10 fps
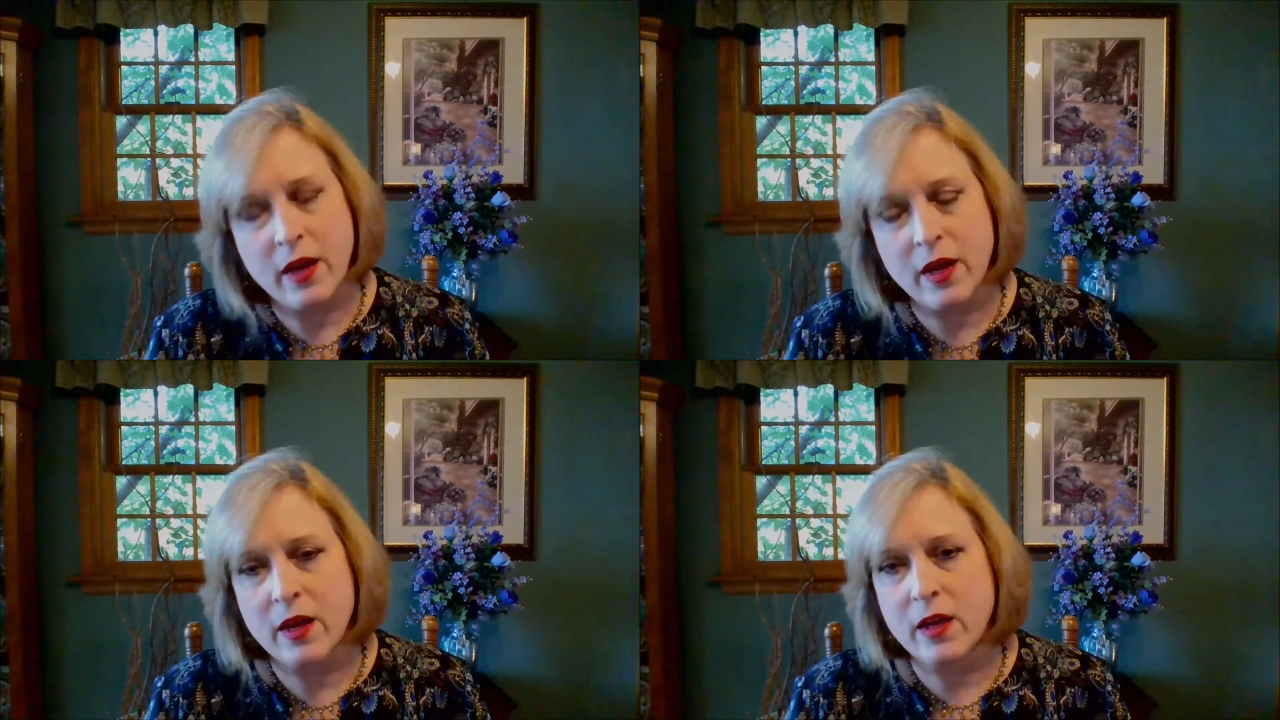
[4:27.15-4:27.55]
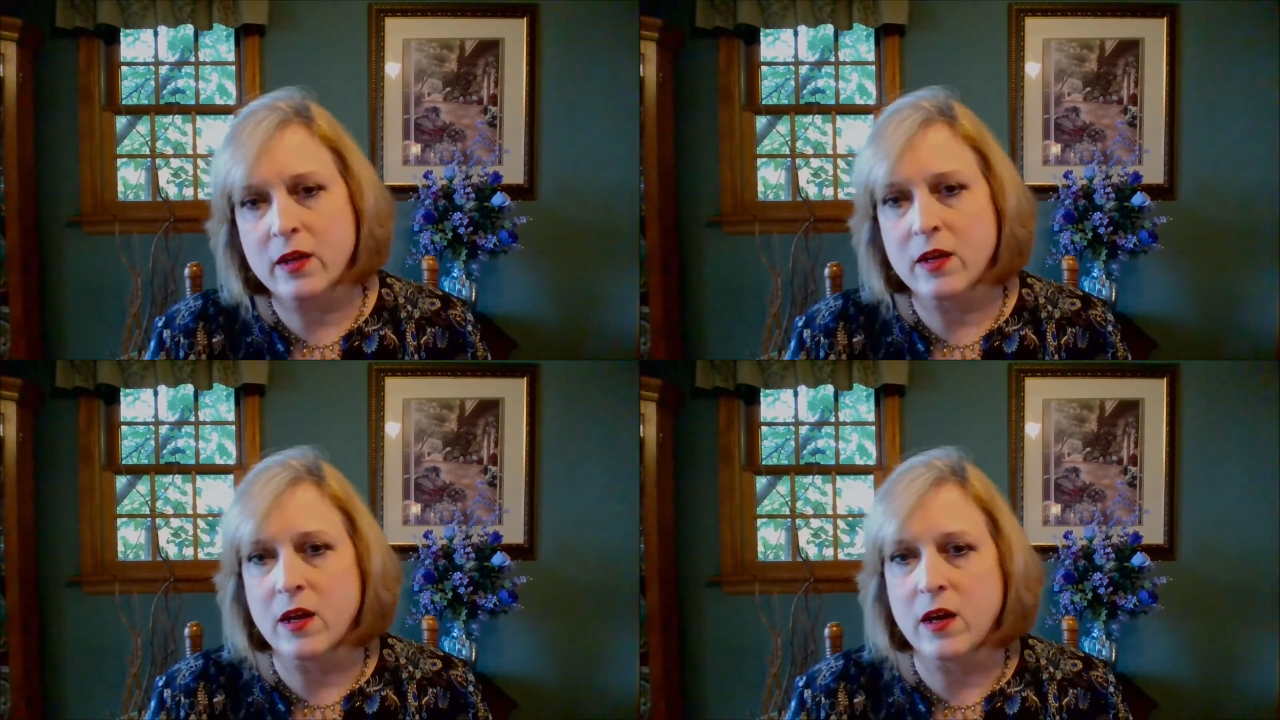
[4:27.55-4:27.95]

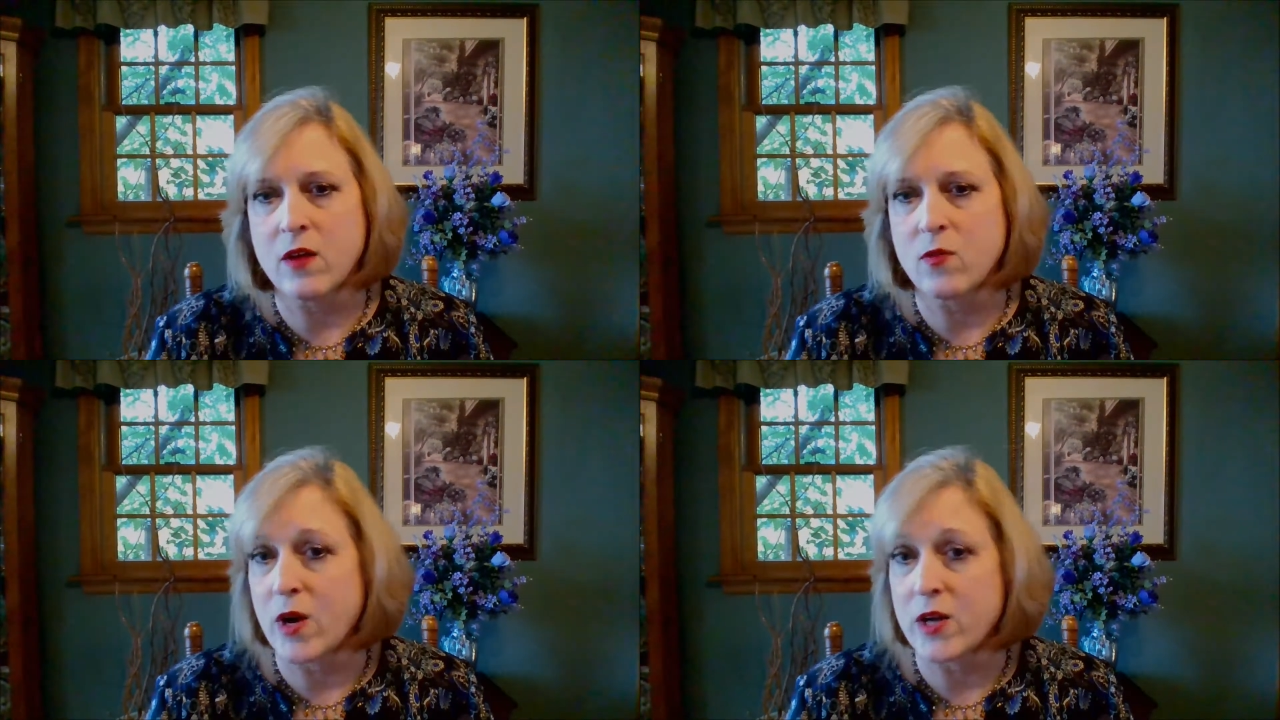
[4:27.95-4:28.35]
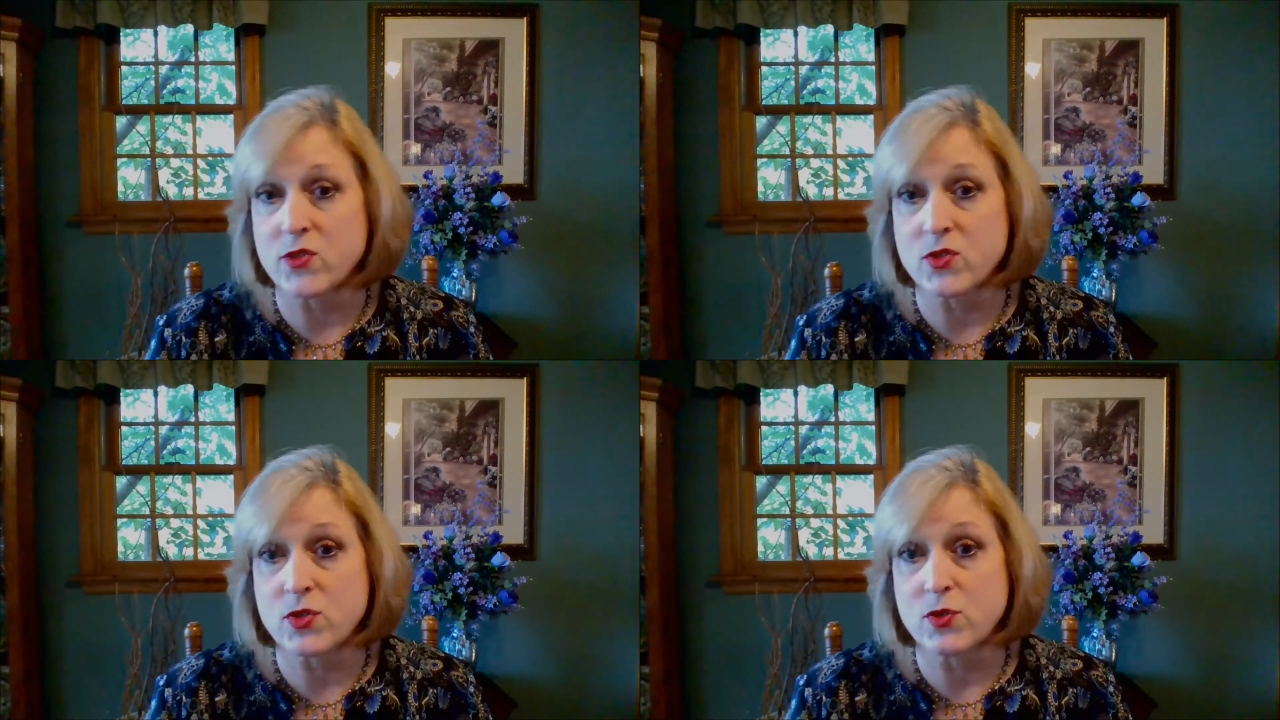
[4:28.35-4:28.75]
and
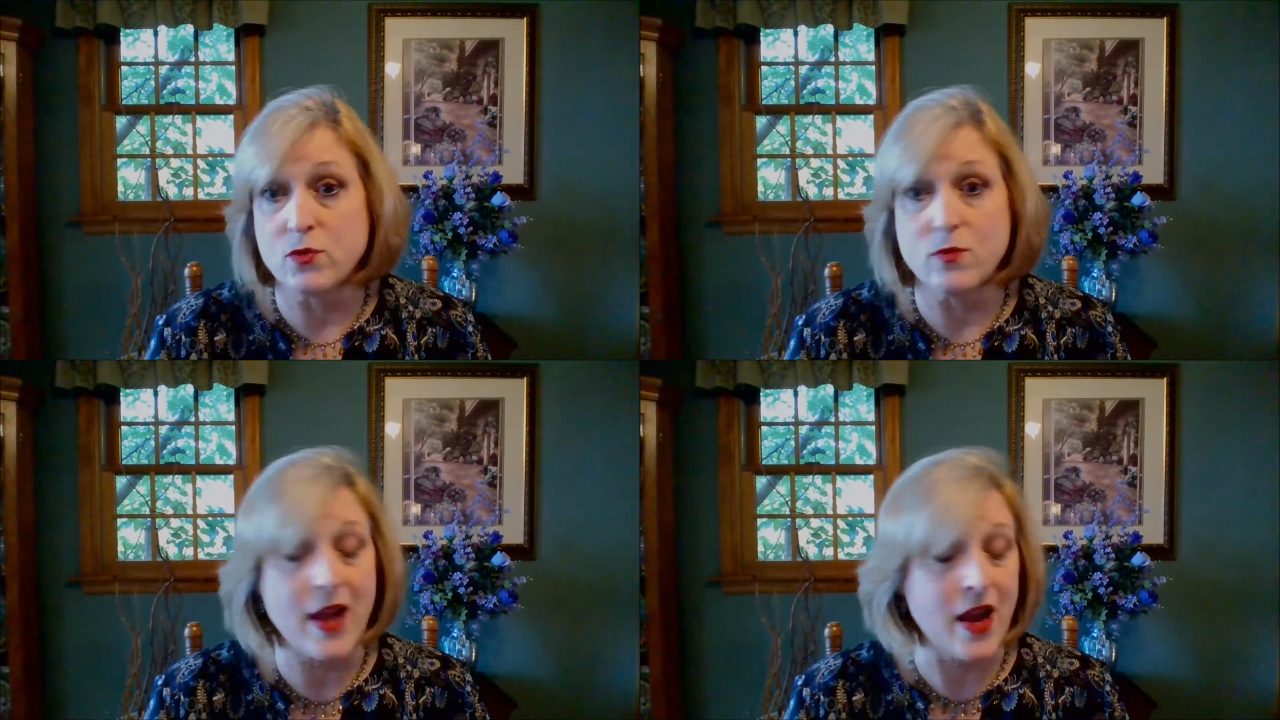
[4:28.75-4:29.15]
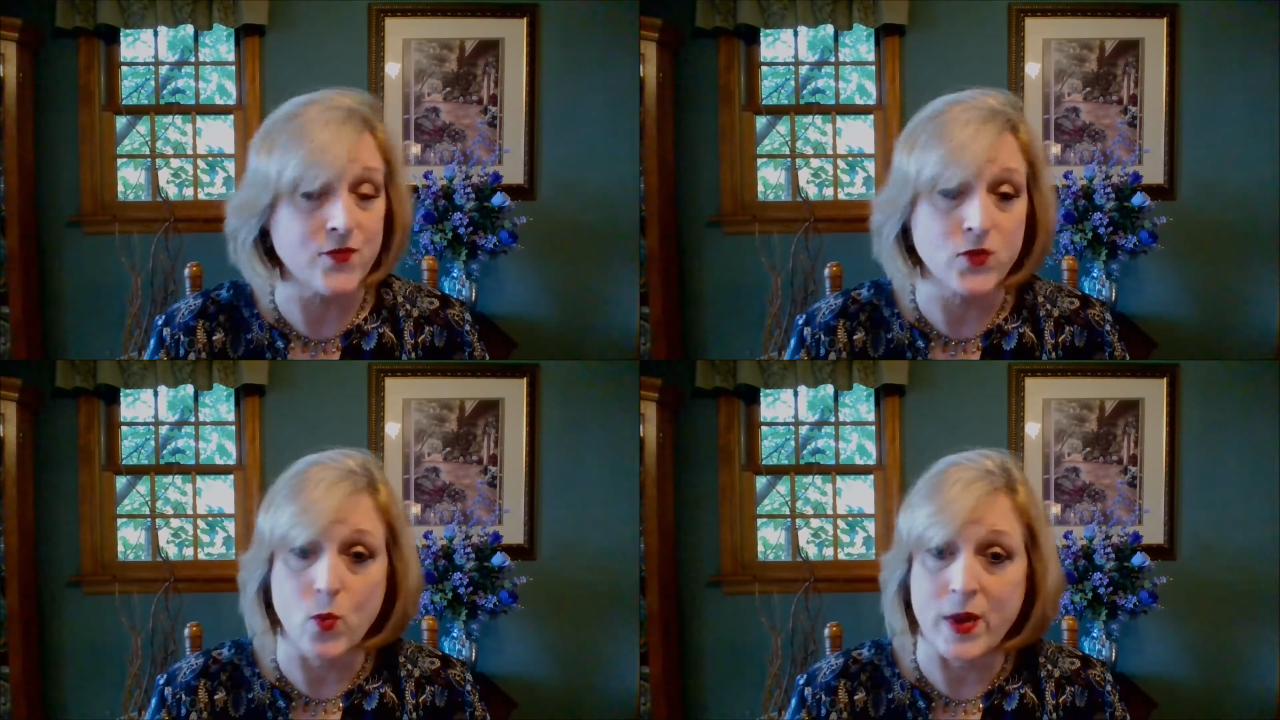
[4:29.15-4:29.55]
writers who
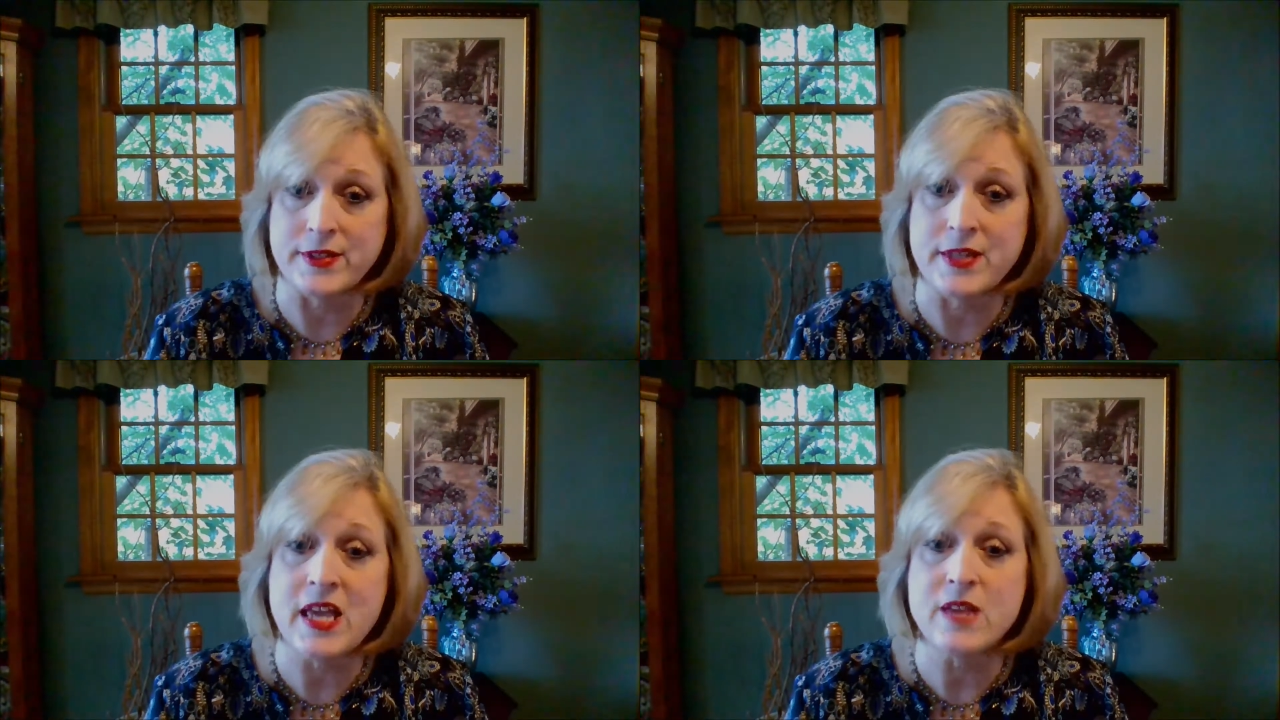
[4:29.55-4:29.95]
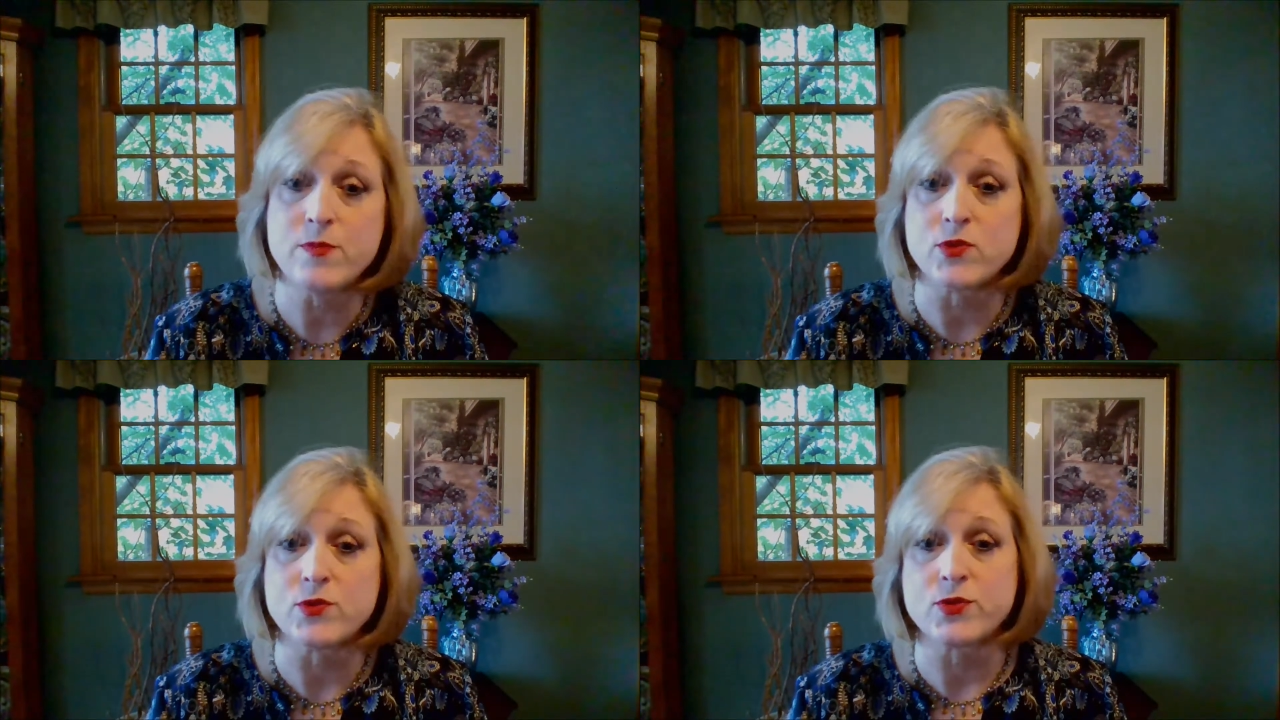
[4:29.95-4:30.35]
have to wait
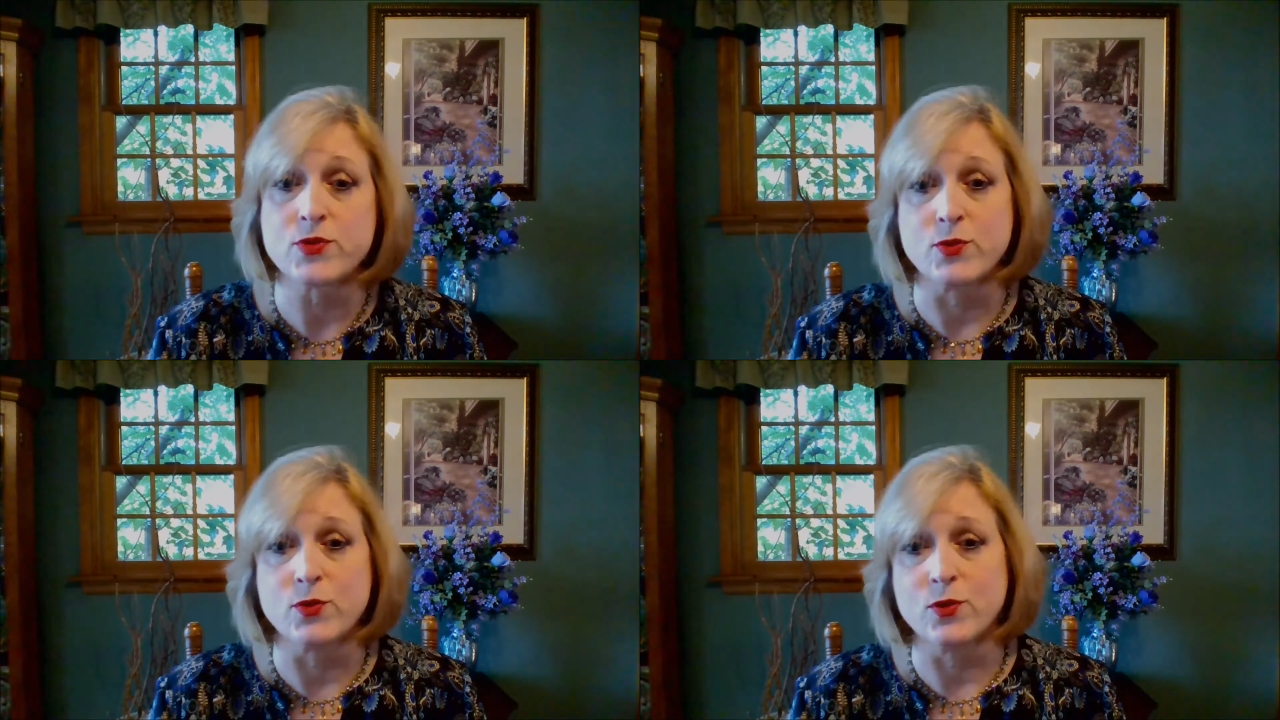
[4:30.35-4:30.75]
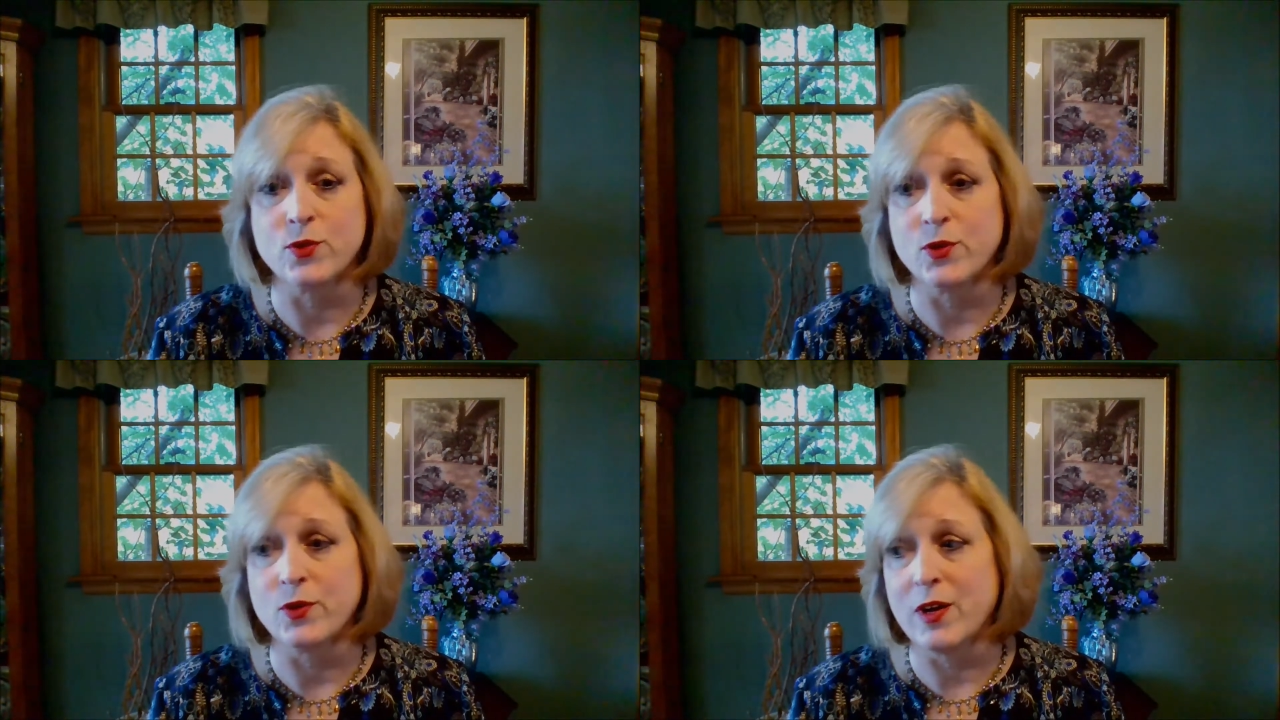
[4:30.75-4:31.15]
tables
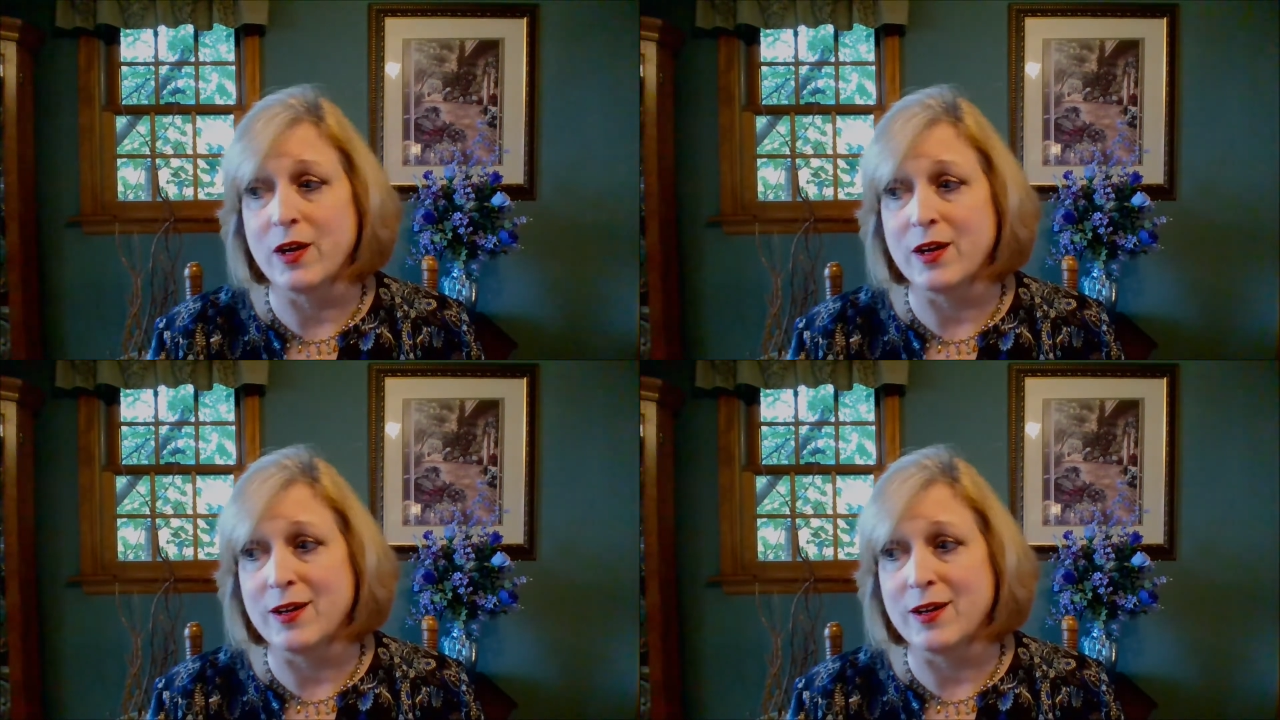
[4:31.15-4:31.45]
or